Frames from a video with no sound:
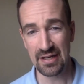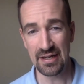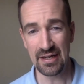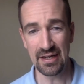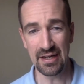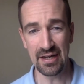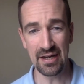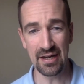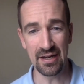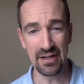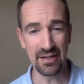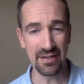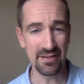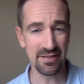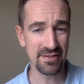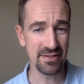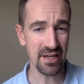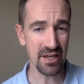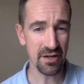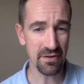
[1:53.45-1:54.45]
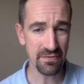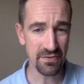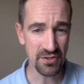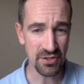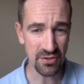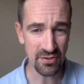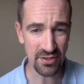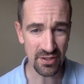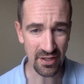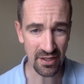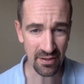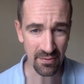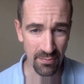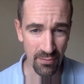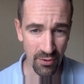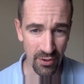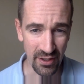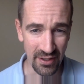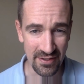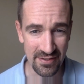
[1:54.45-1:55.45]
Instead of choosing
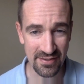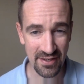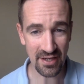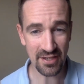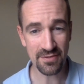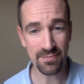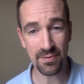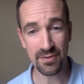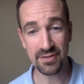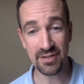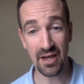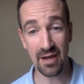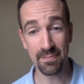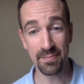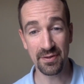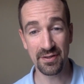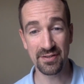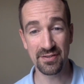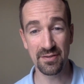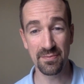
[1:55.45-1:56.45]
more accessible topics, the